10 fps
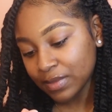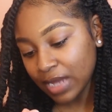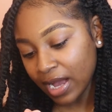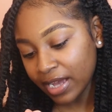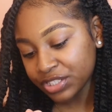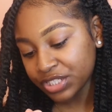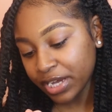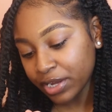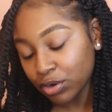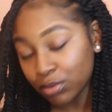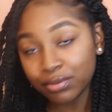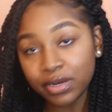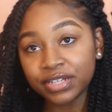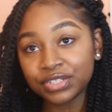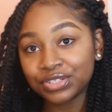eyeshadow
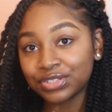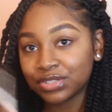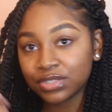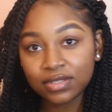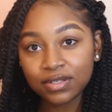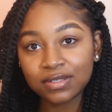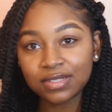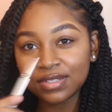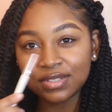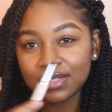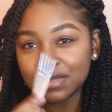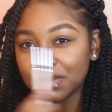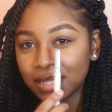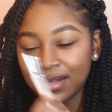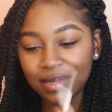brush to just
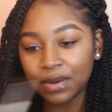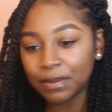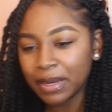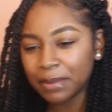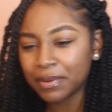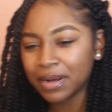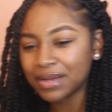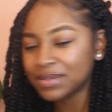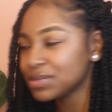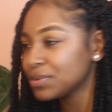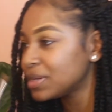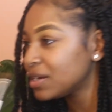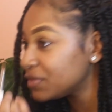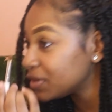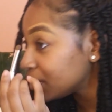blend out my brows or
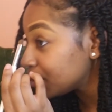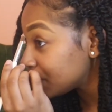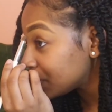whatever.